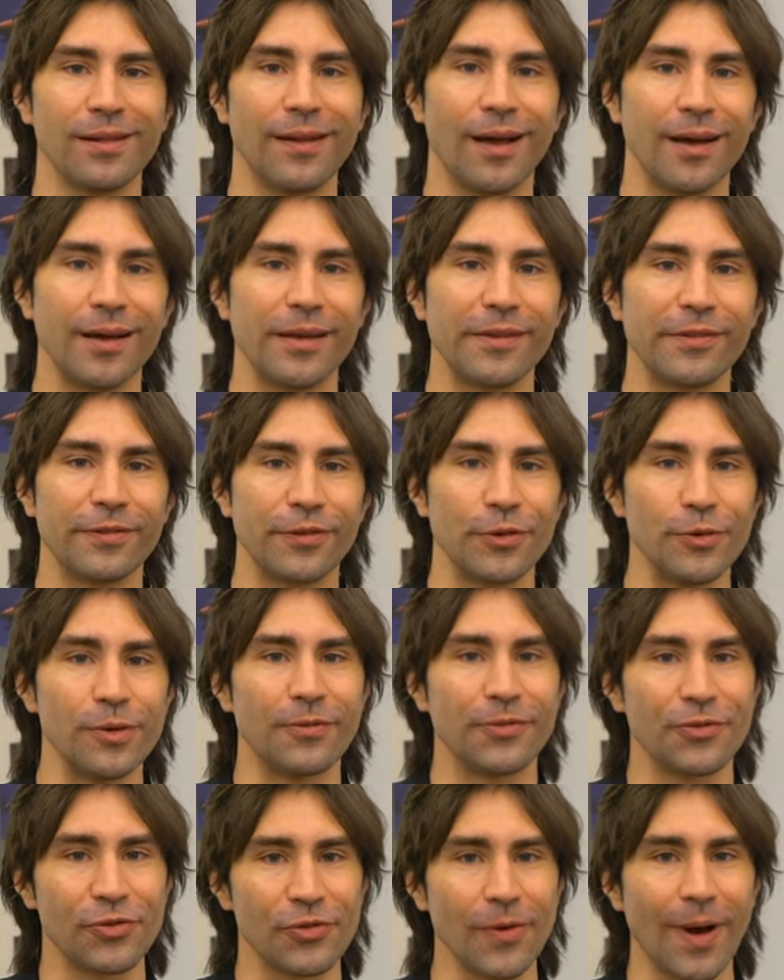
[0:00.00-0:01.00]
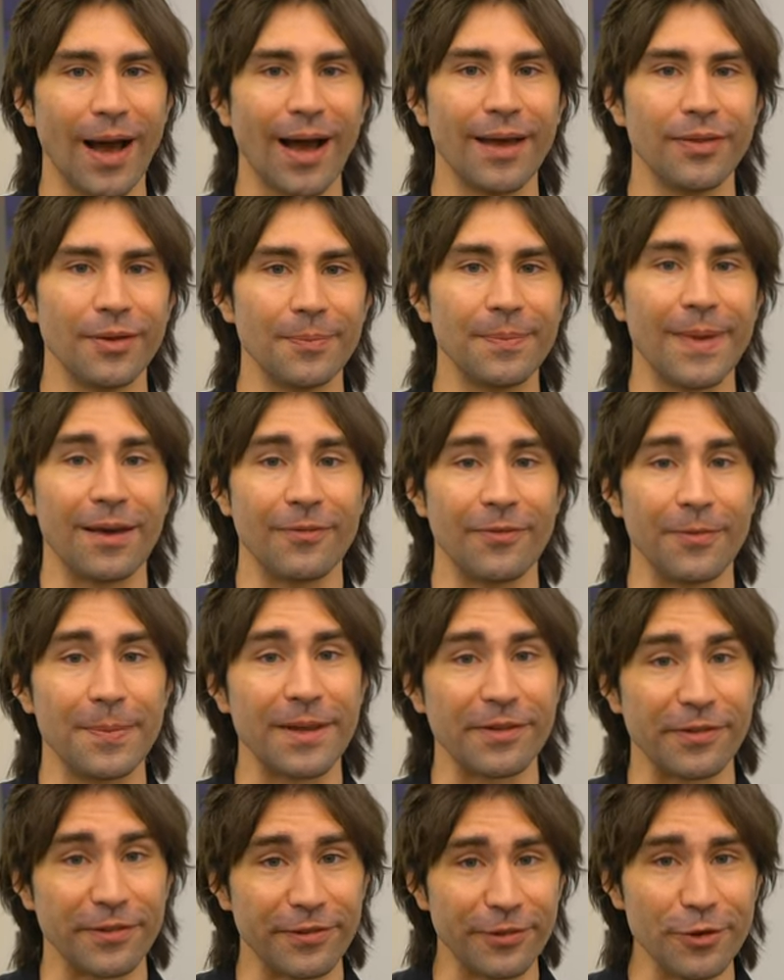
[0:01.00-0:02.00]
clients who have tried them have
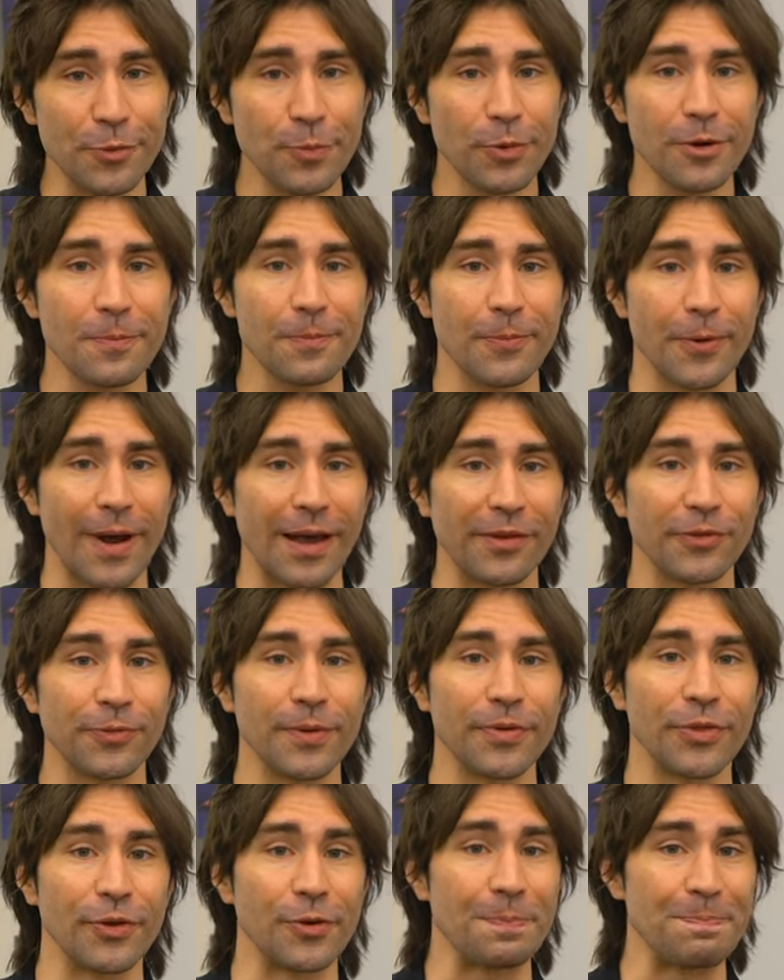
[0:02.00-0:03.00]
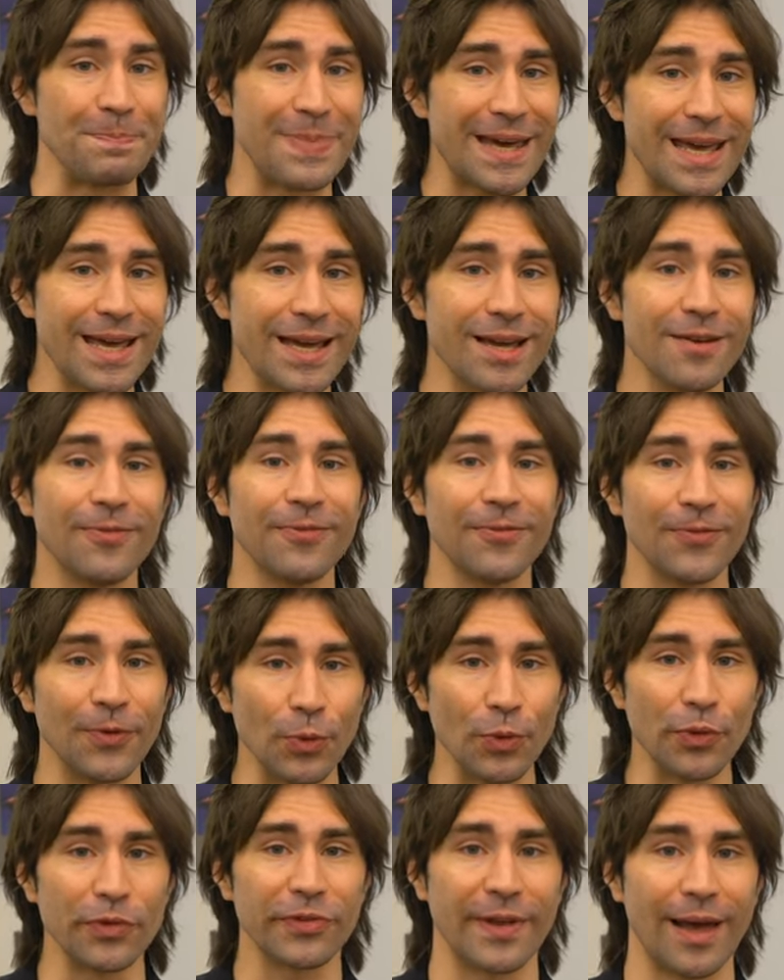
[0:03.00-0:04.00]
been super impressed with their big,
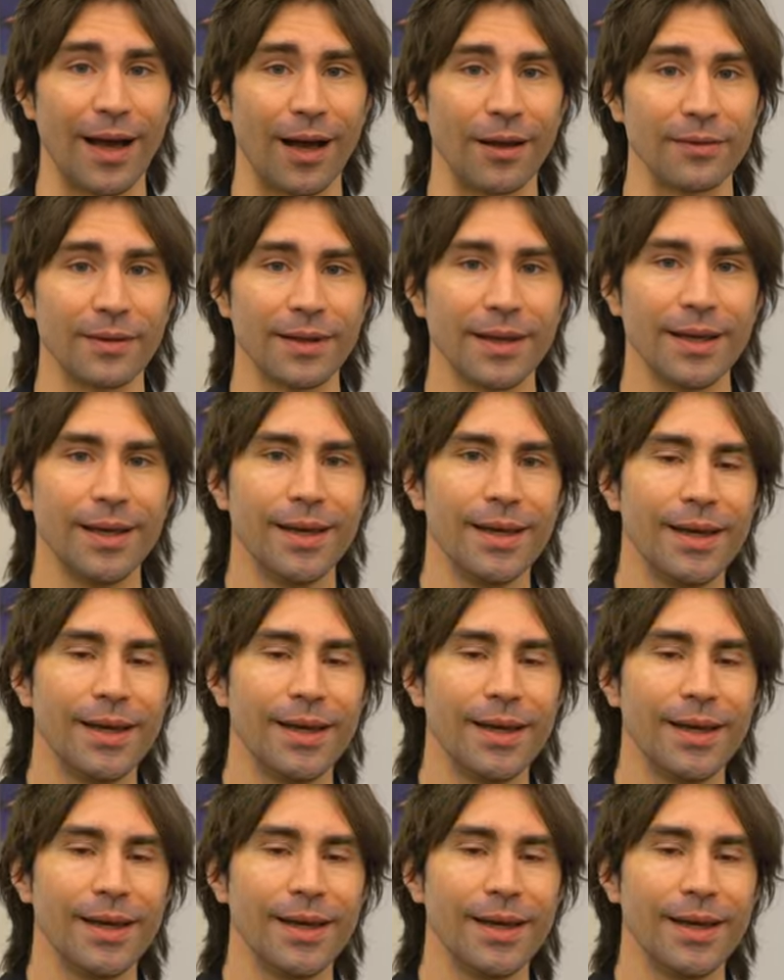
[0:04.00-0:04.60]
full sound.